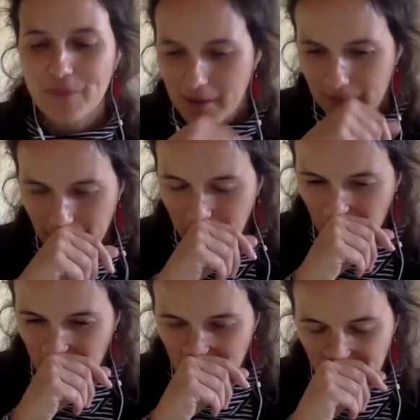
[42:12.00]

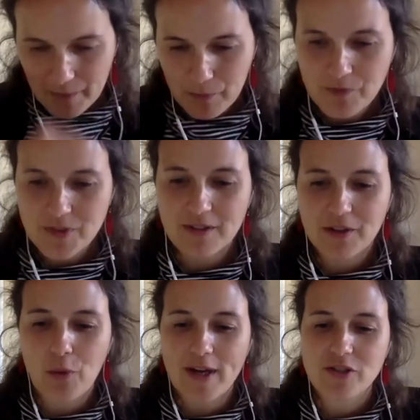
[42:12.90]
Before we move to the
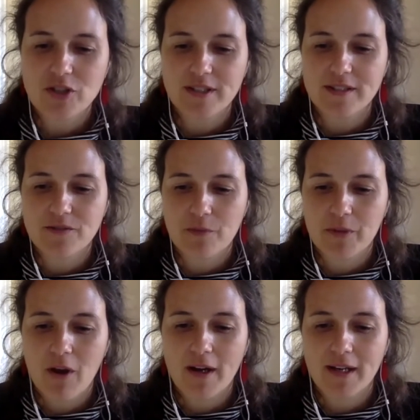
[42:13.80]
questions from
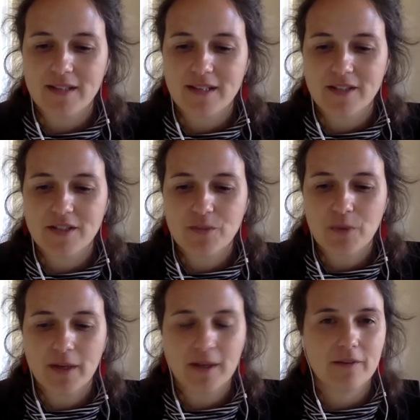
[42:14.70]
the audience, I just
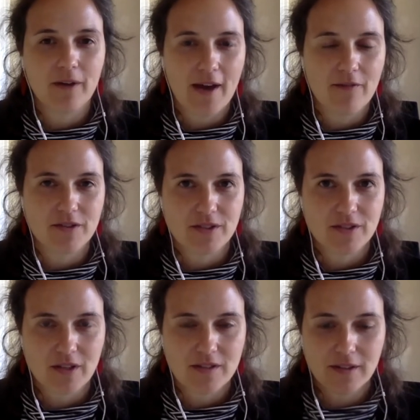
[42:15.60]
want to have us
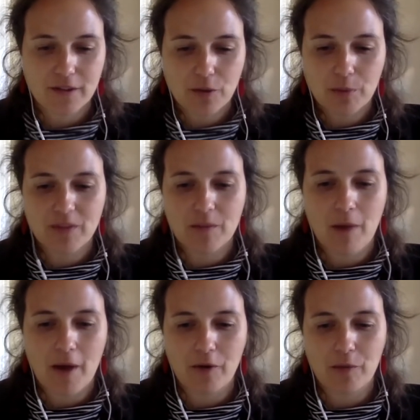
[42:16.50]
discuss a little bit the
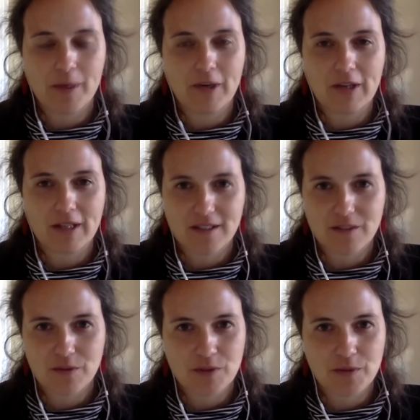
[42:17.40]
modern period, because
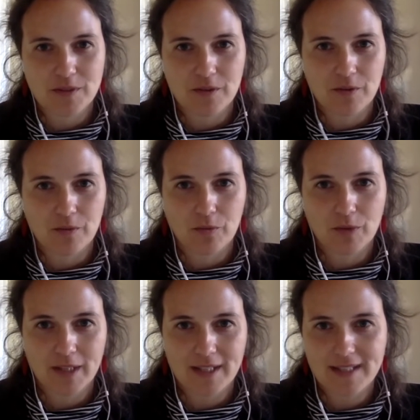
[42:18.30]
this was a
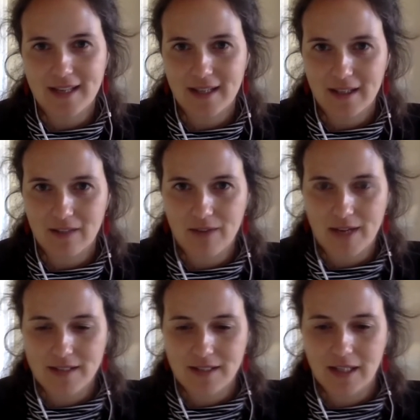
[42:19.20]
really exciting and
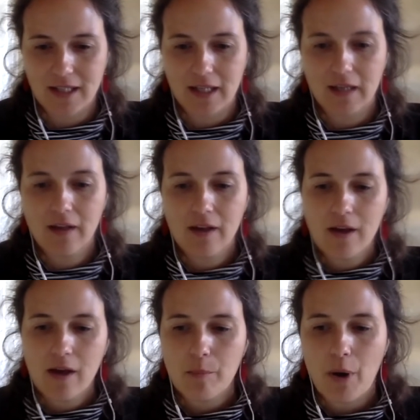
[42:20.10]
fascinating
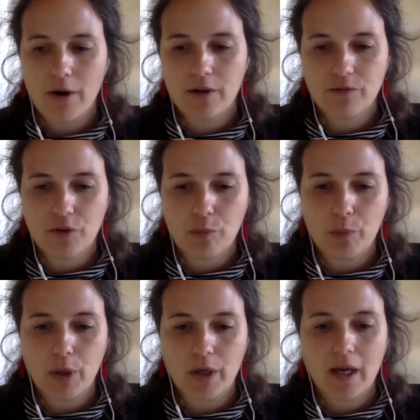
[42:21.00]
part of your
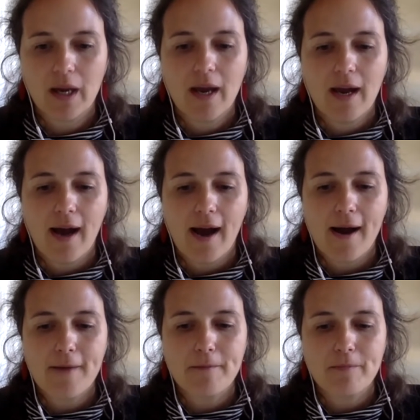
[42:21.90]
book.
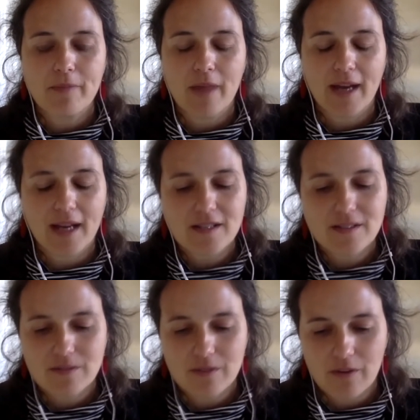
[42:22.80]
I
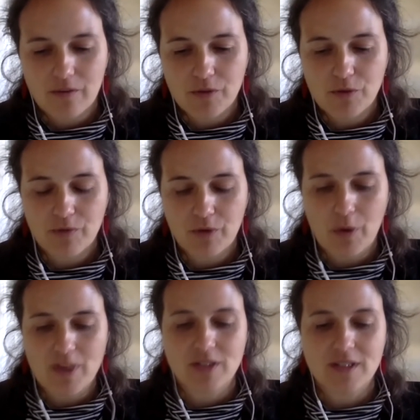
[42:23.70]
guess a few different
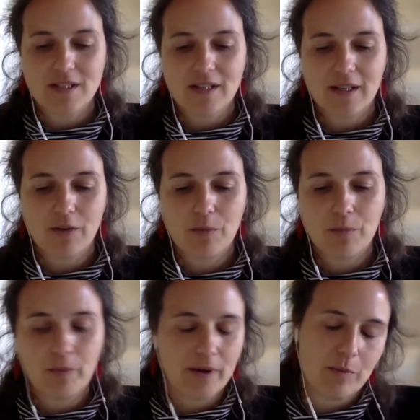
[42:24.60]
questions. It'd
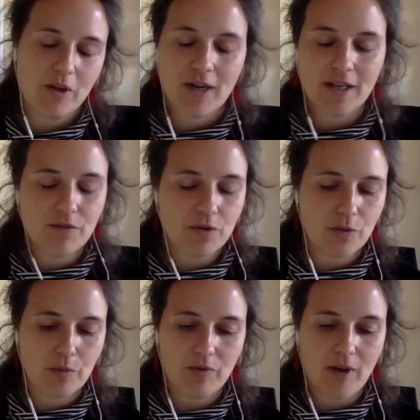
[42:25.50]
be great if you could
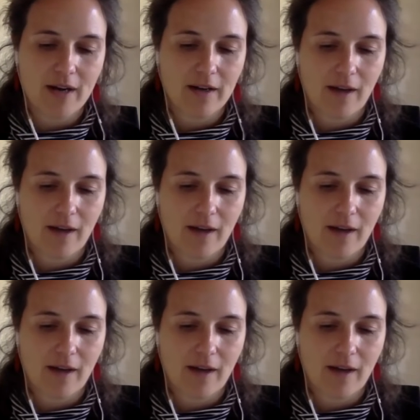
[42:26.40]
provide,